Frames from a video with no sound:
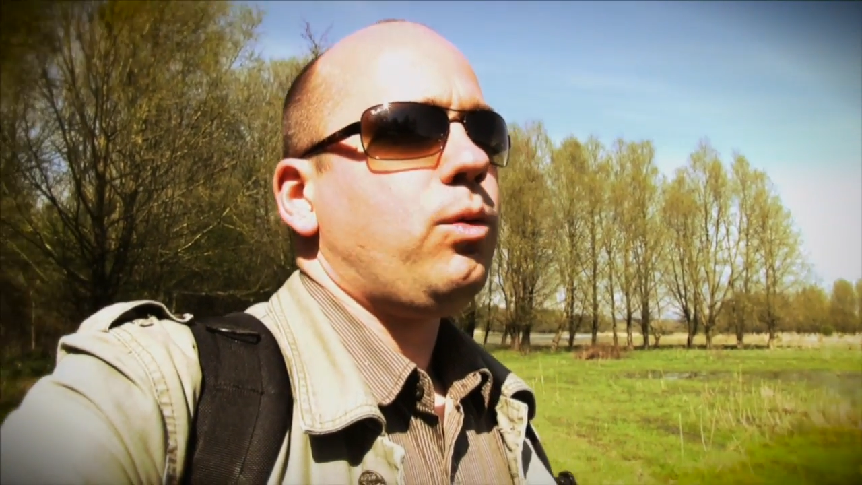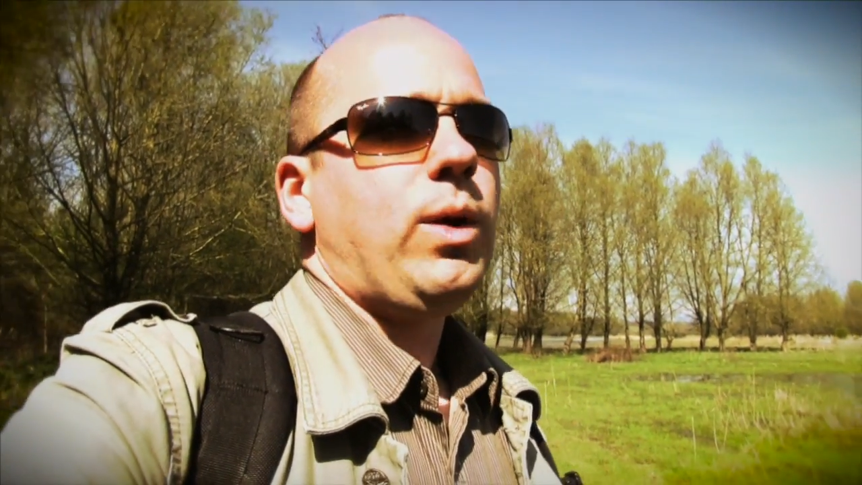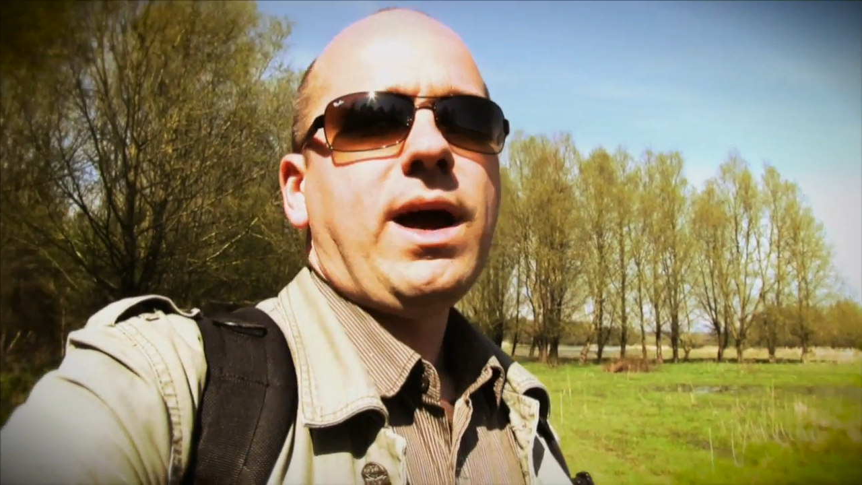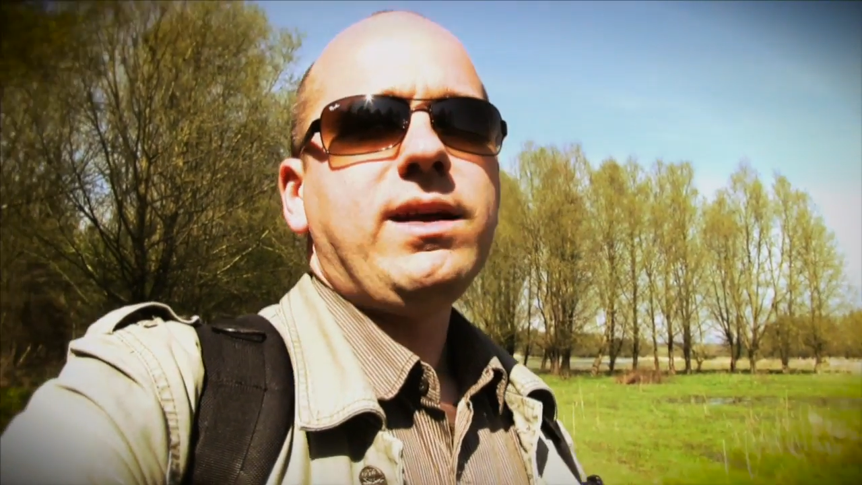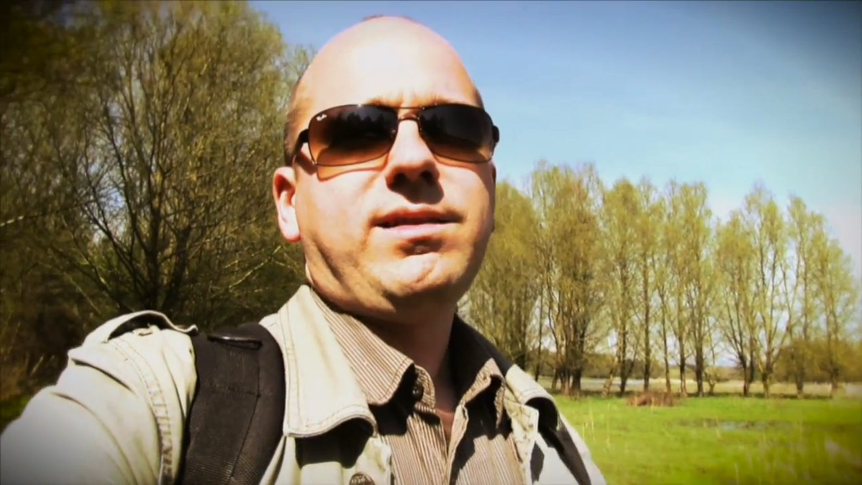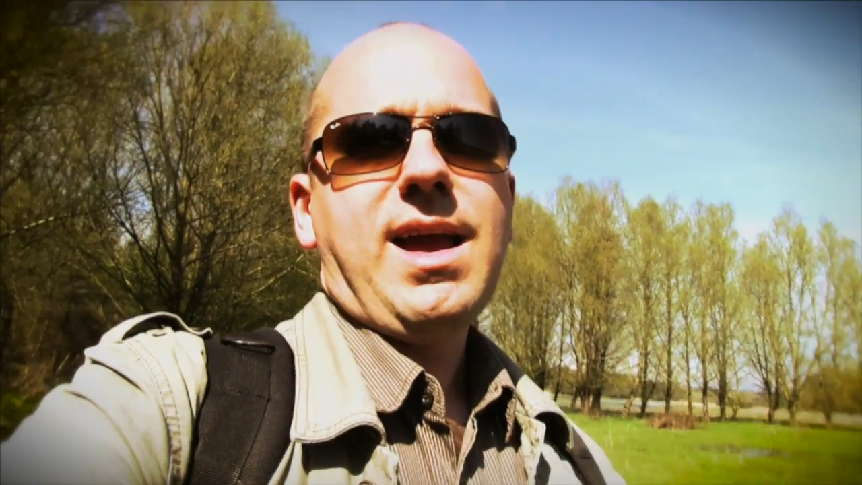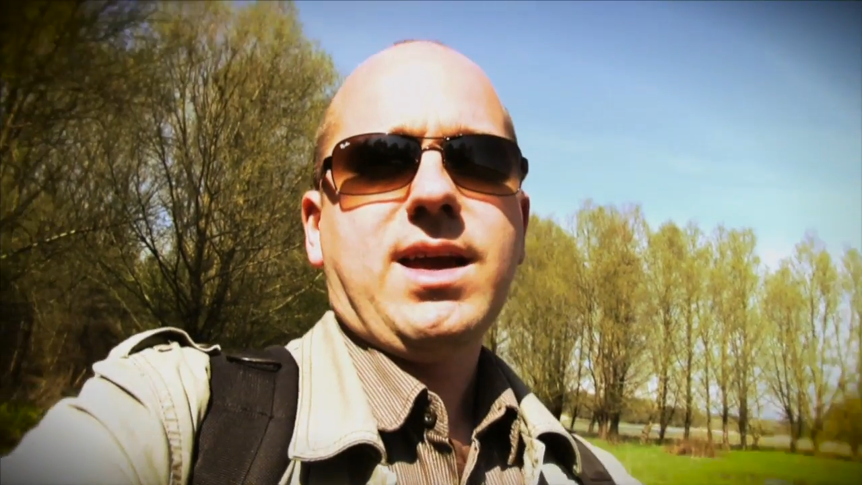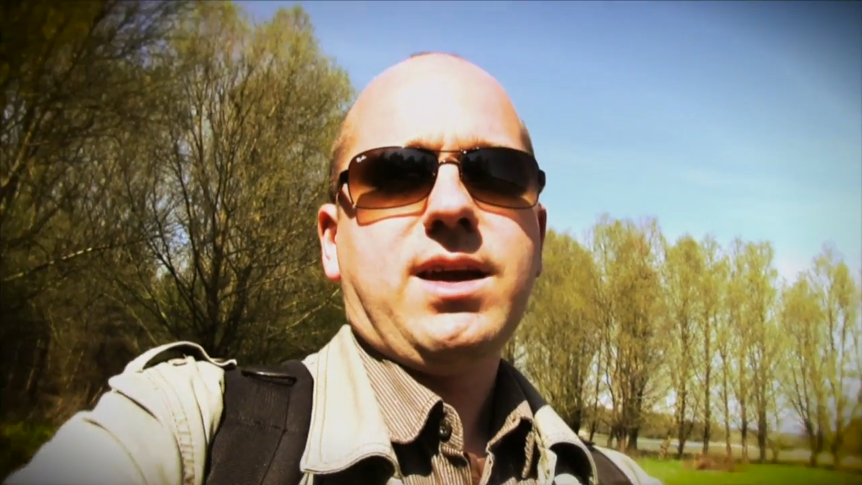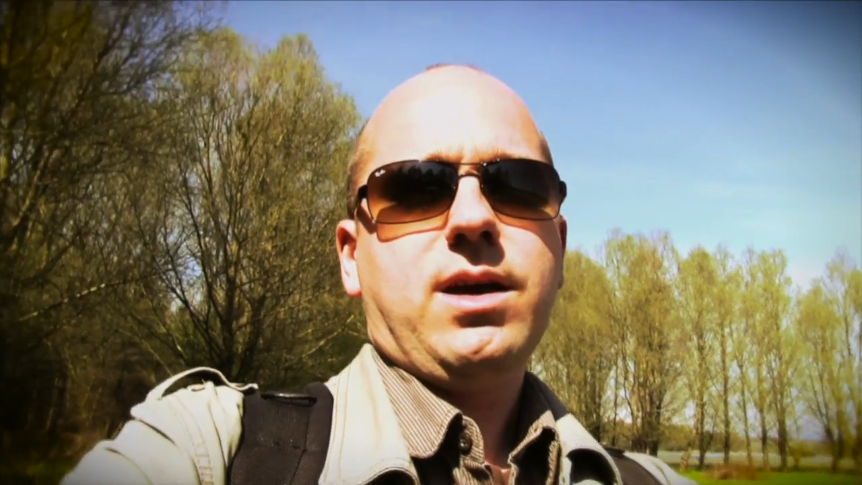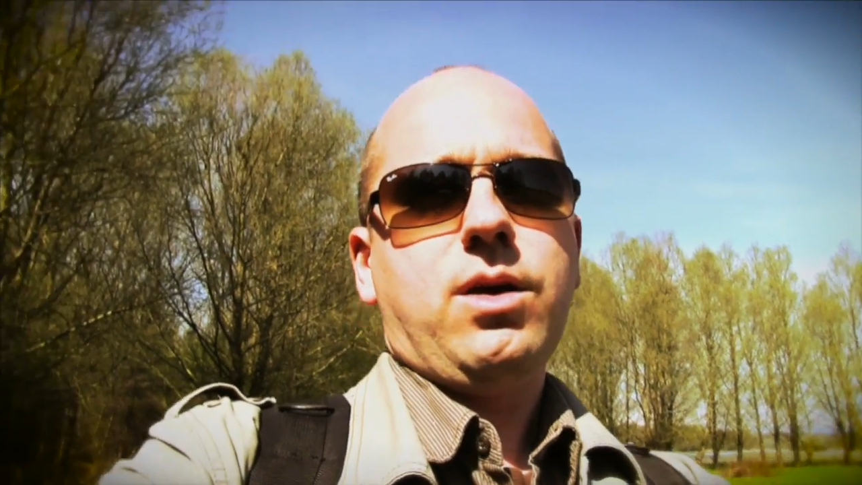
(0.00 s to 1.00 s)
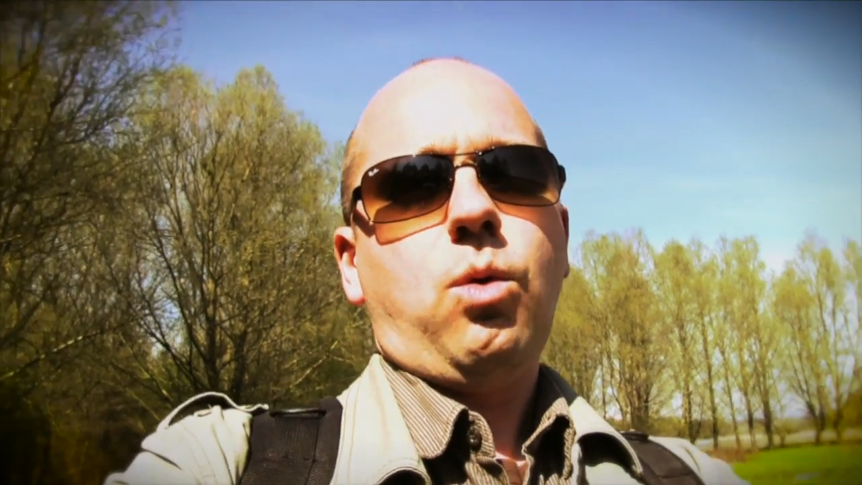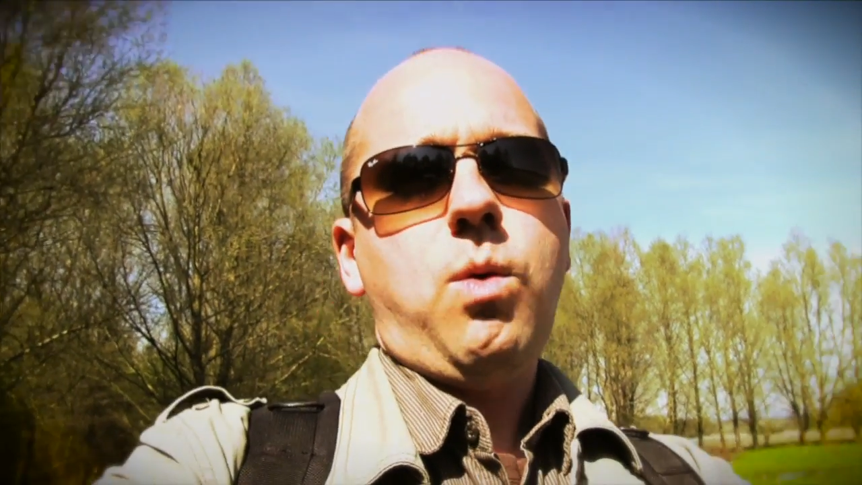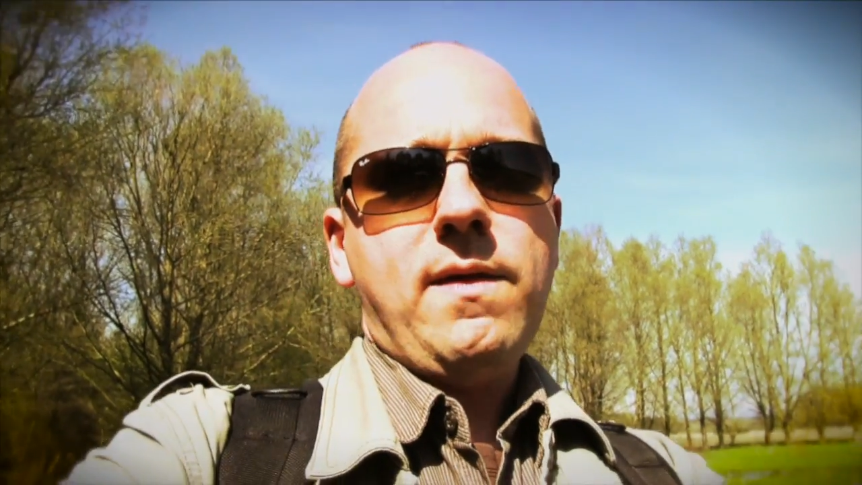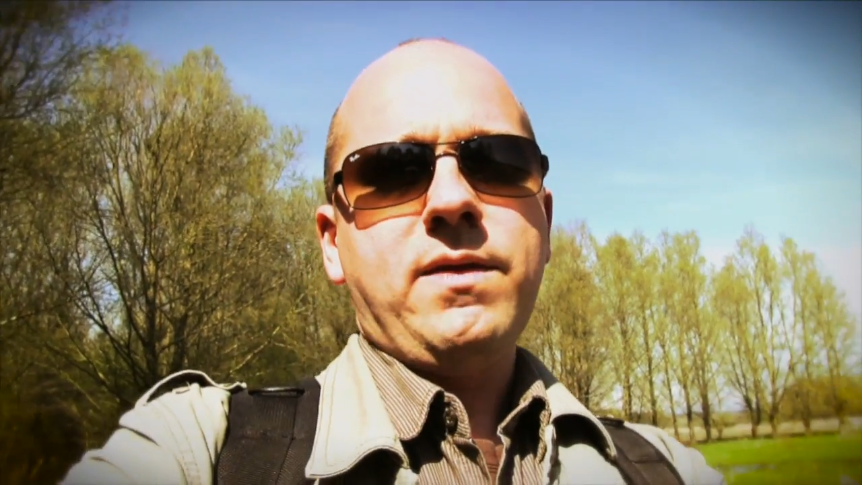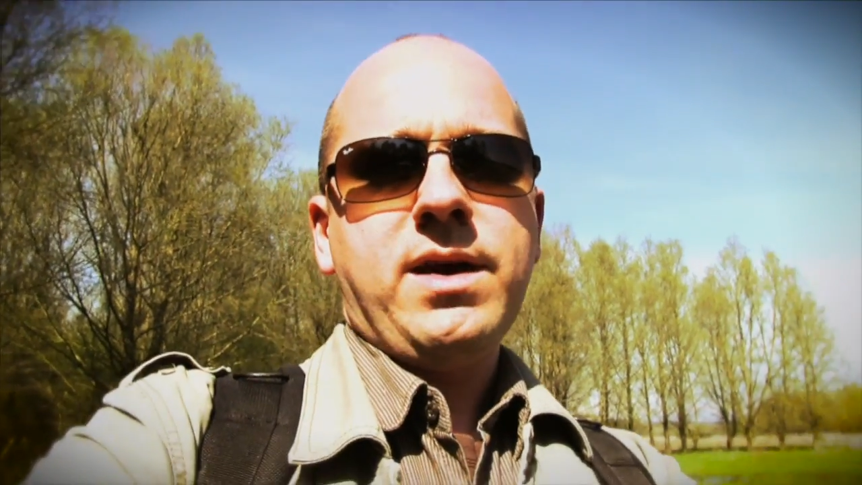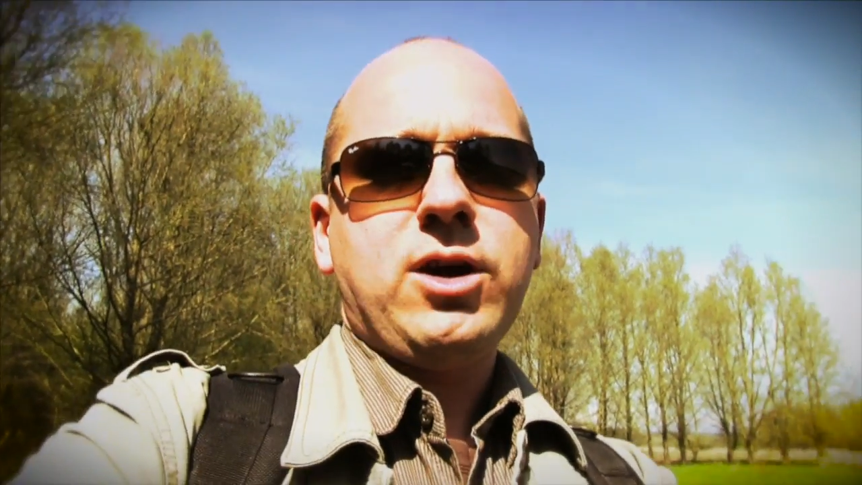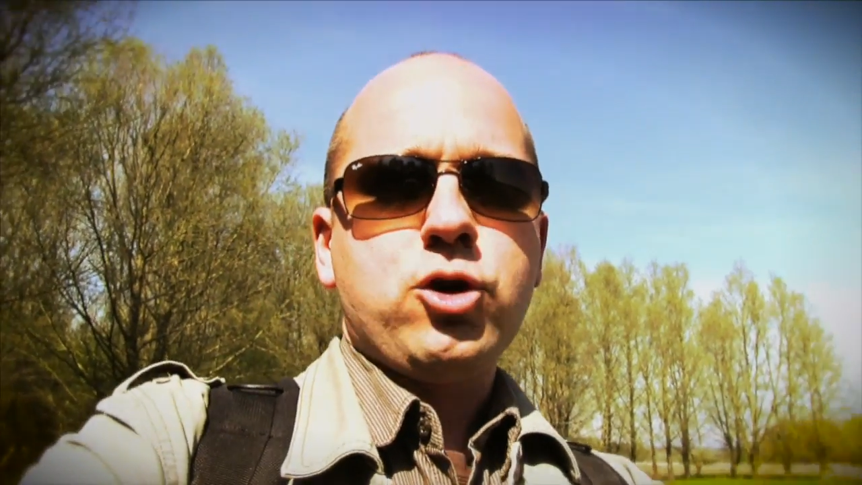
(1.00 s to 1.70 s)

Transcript: When I take one